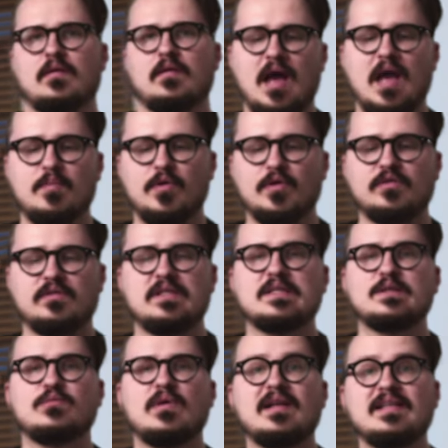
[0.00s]
I bought
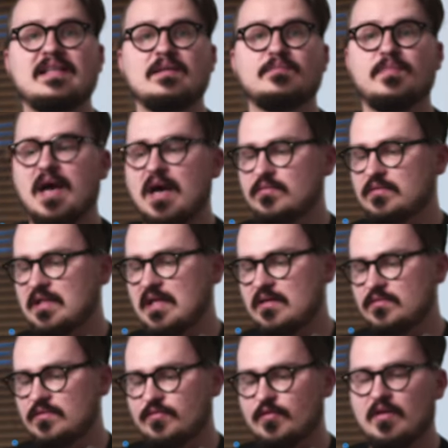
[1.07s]
this one in
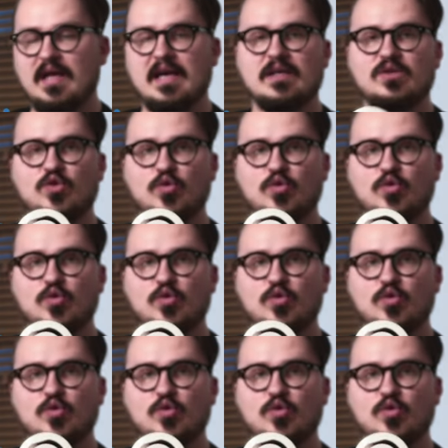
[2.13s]
Poundland for like